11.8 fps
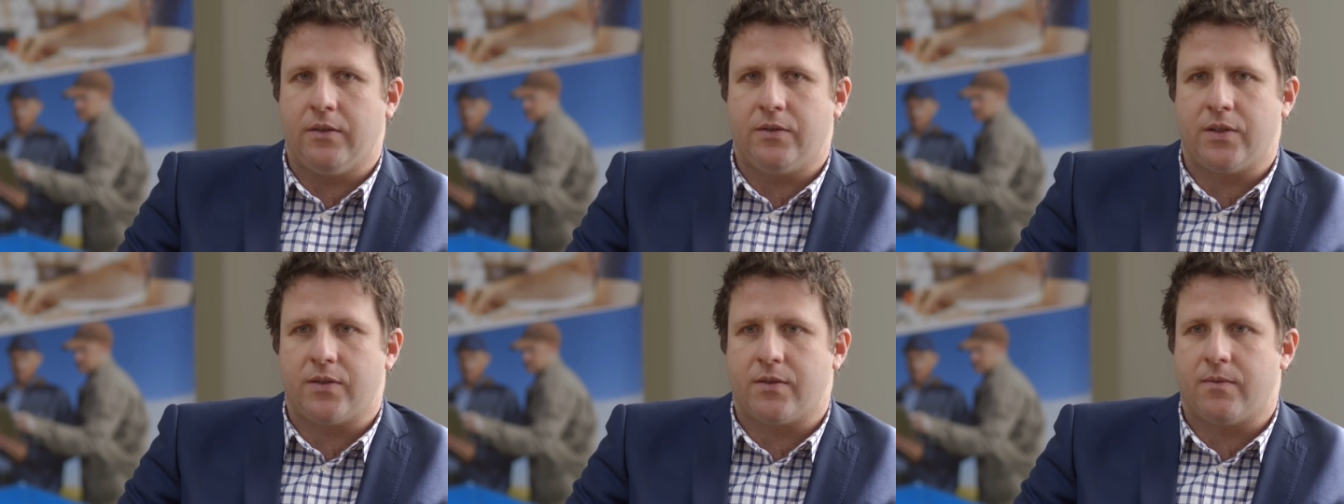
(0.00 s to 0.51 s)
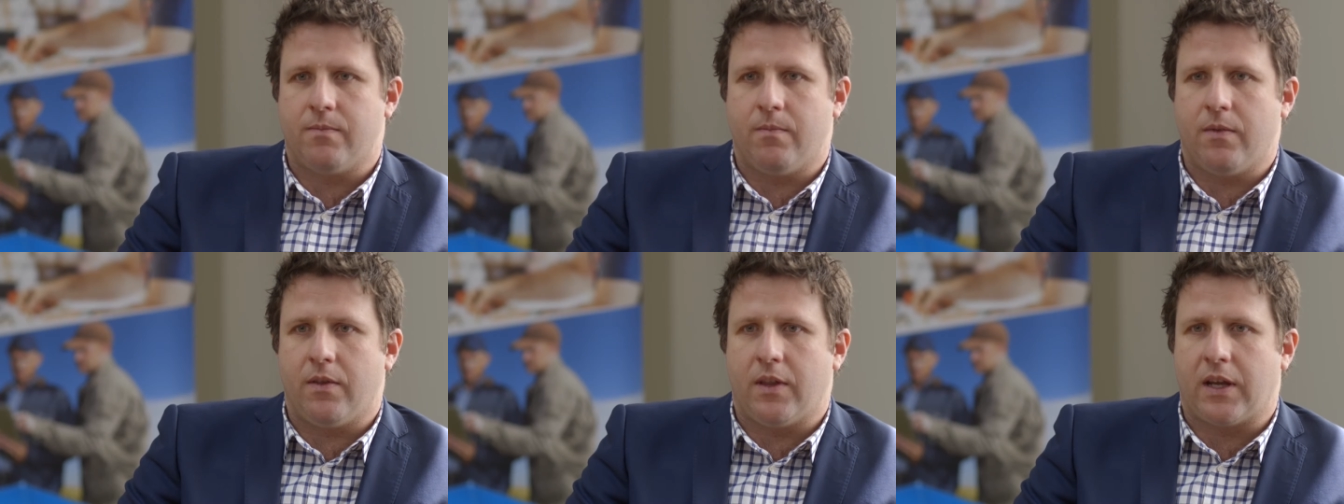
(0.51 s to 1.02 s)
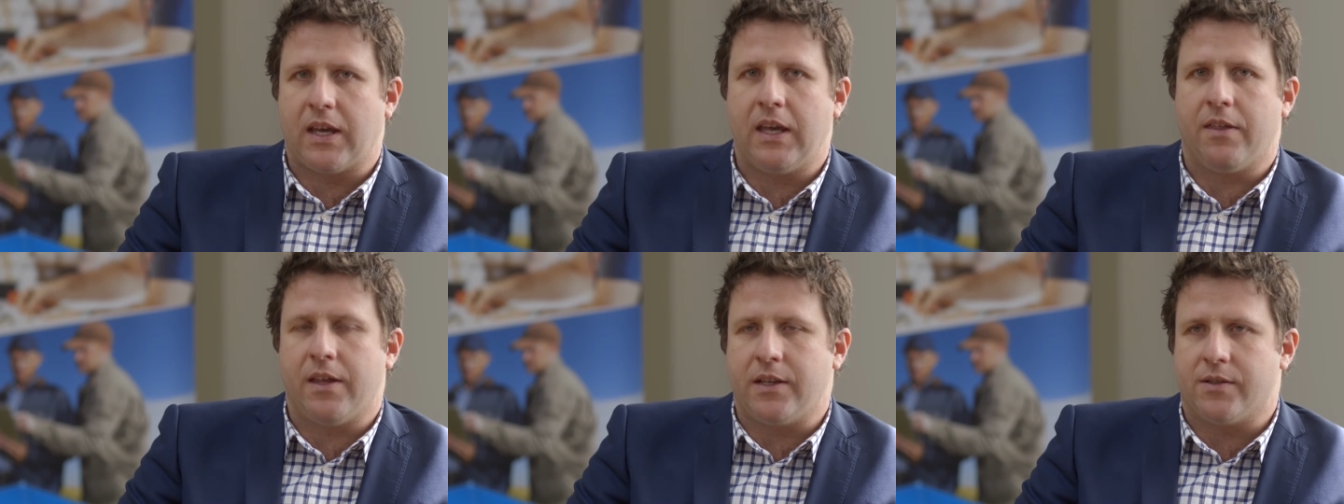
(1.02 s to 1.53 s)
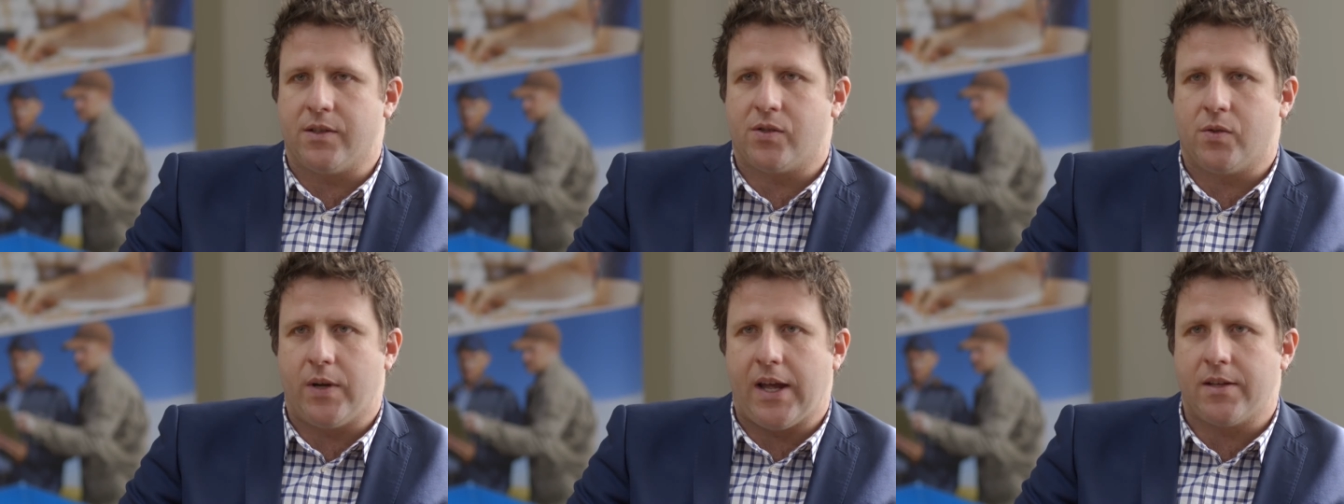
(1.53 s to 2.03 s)
just the key things that
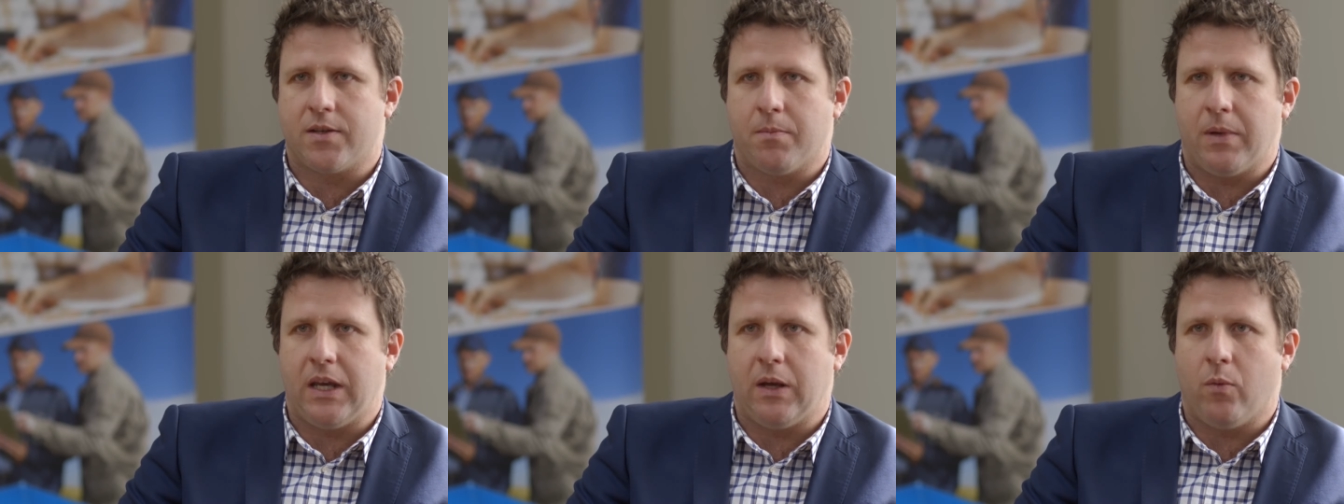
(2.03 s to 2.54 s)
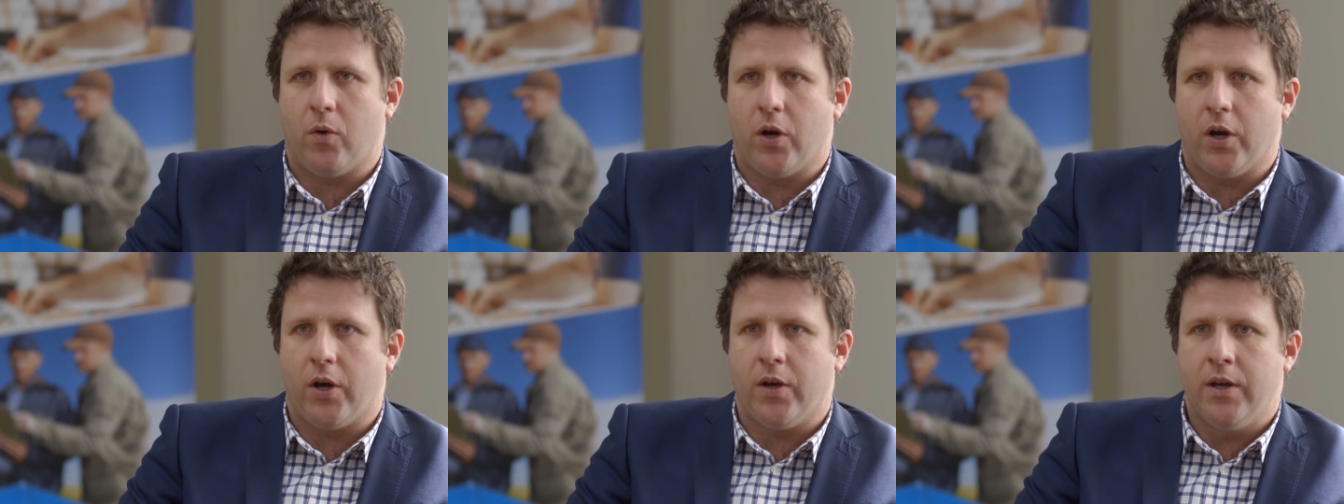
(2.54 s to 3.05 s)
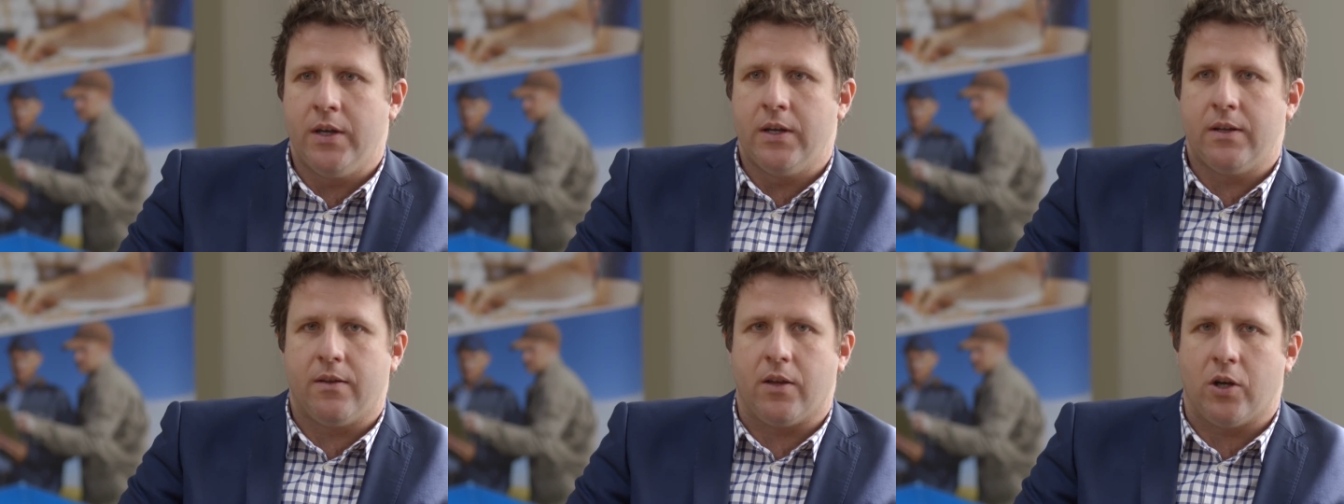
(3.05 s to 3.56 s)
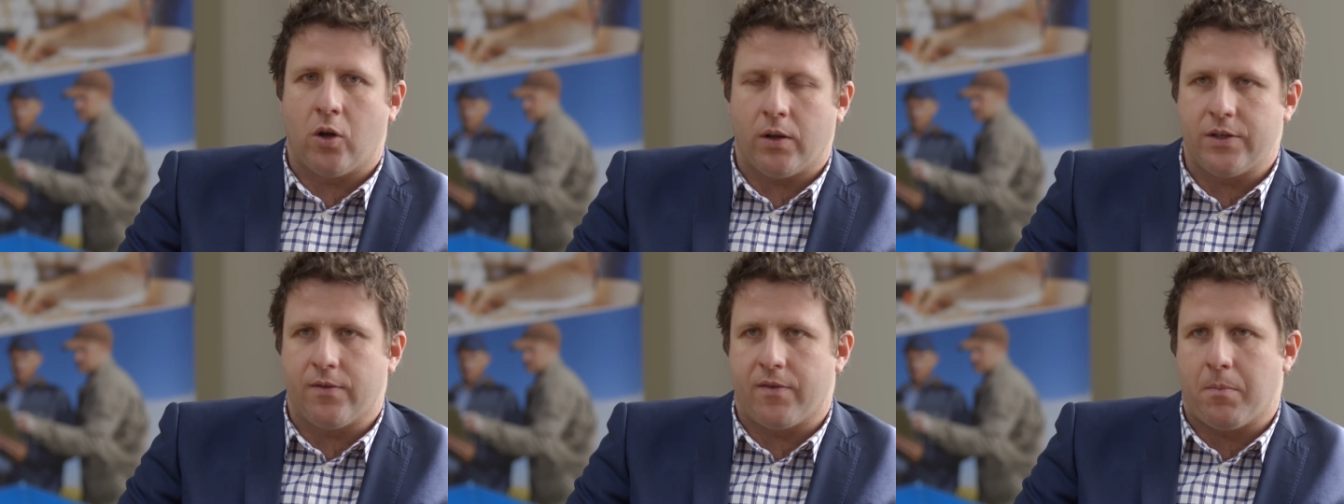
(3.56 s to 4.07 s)
stood out to me were the
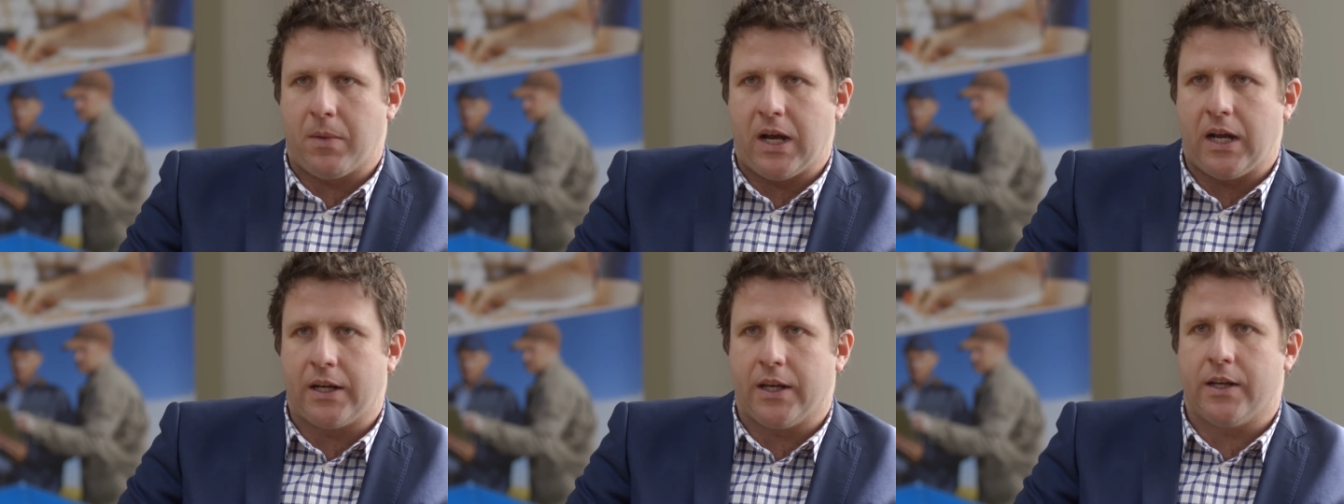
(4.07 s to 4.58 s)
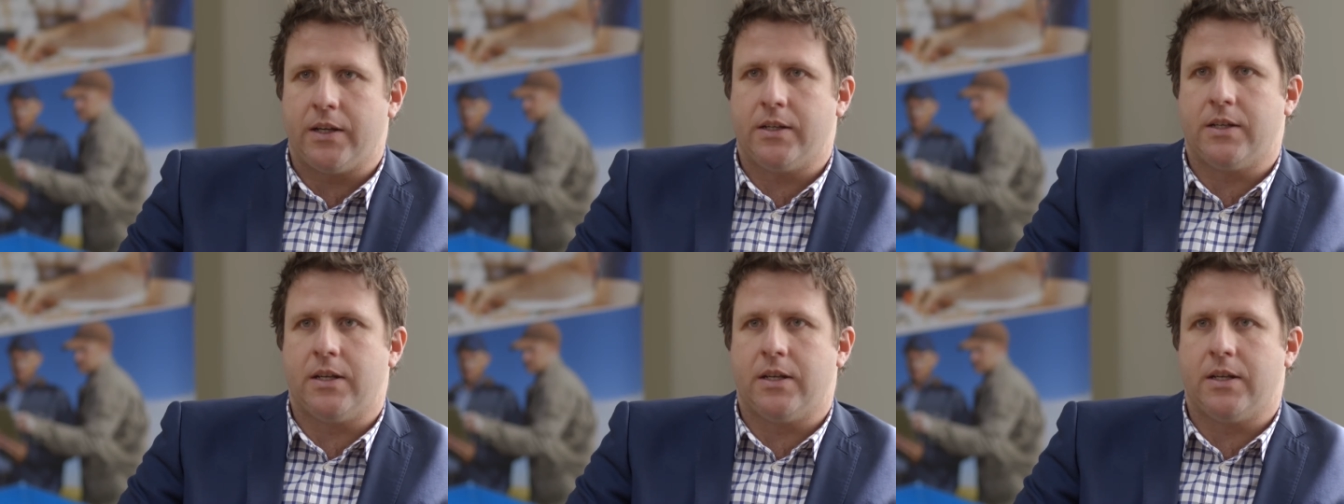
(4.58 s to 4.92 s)
knowledge of the market,